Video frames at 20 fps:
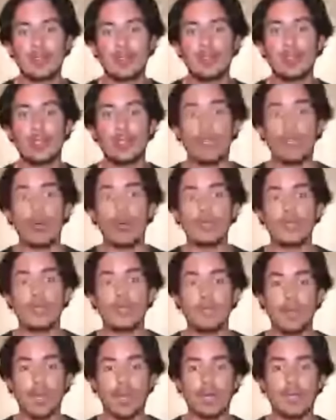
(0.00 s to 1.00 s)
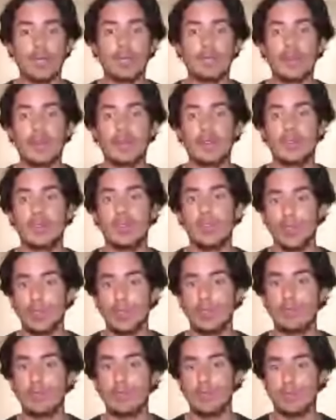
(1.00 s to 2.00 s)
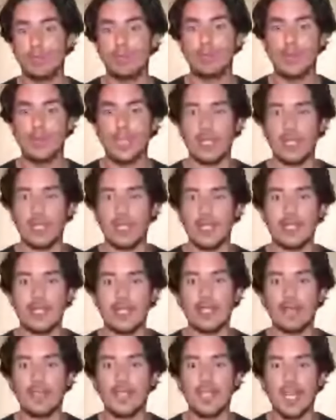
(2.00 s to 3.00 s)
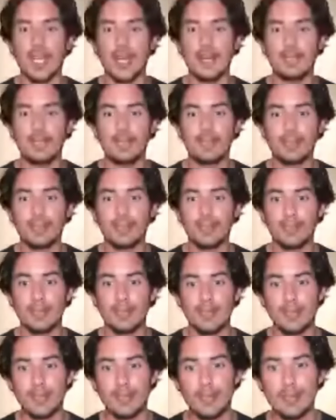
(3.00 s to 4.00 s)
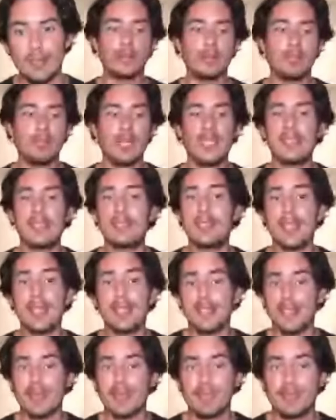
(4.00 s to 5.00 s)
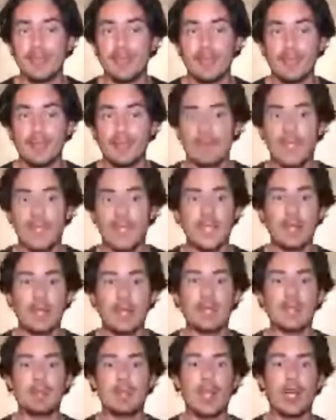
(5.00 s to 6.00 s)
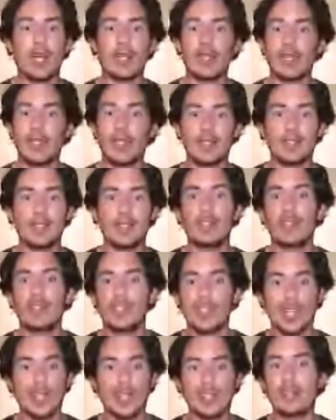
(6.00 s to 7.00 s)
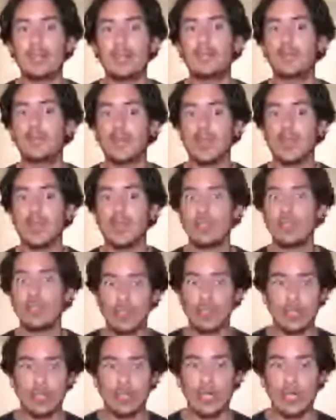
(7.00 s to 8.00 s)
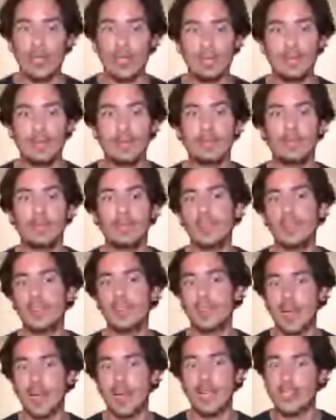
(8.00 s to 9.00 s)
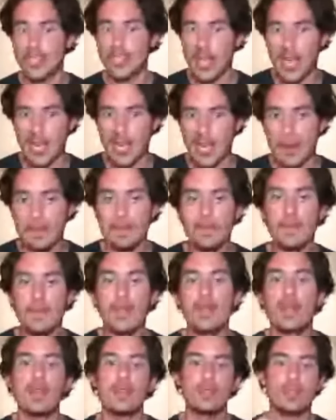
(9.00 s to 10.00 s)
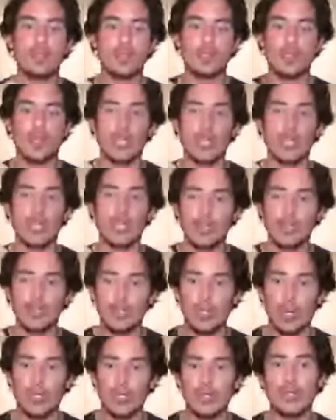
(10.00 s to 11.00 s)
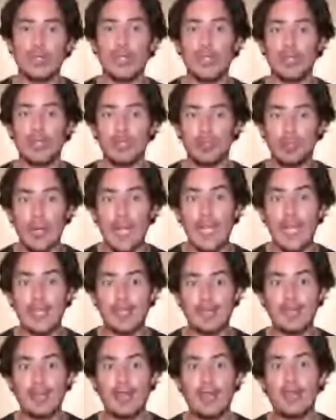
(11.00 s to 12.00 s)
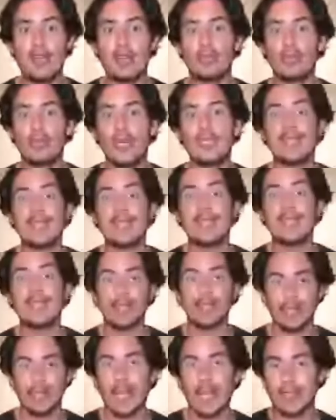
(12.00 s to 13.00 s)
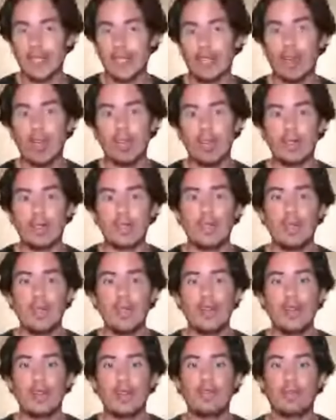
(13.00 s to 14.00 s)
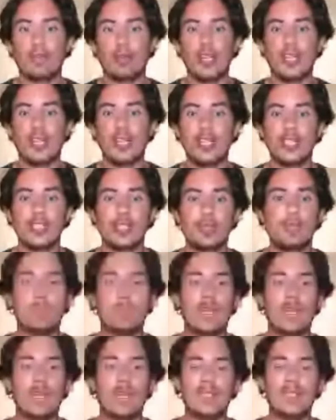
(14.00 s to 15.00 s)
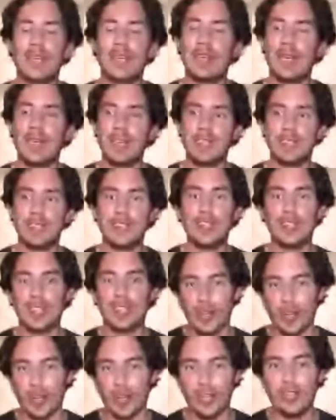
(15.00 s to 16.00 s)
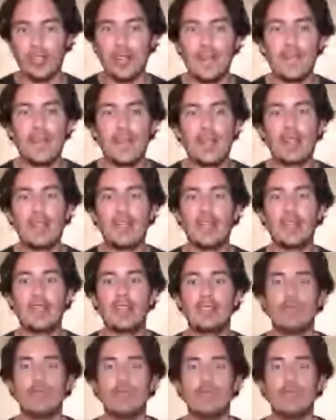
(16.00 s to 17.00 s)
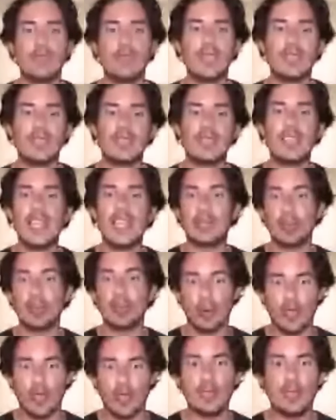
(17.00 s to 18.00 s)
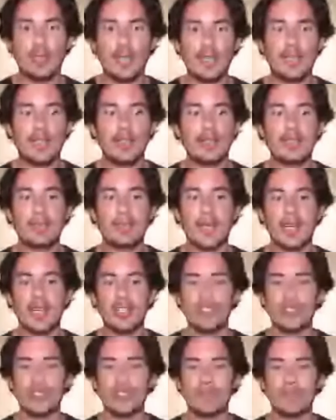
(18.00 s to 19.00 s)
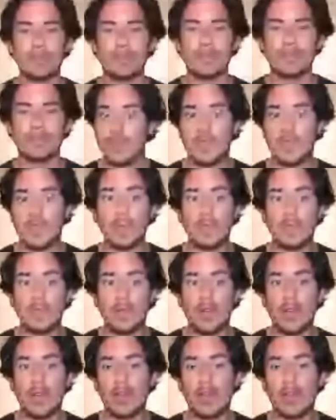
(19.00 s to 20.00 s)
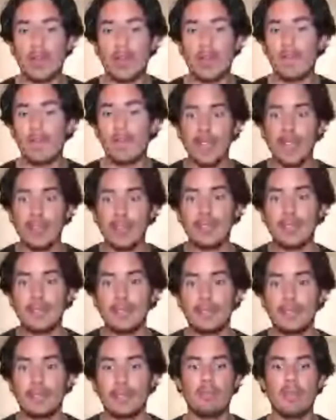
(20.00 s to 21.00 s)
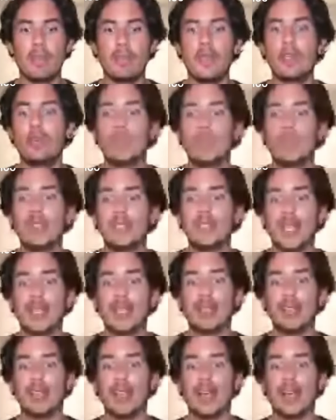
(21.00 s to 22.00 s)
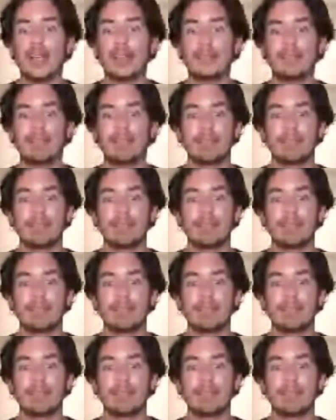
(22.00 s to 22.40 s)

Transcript: to go to the blog, to the text of the day. But it's easy. The name of the blog is just yo soy, in Spanish I am, yosoy.red. Red like the color for English, but it's not the color. Red means network in Spanish. Some of the things, maybe you will take like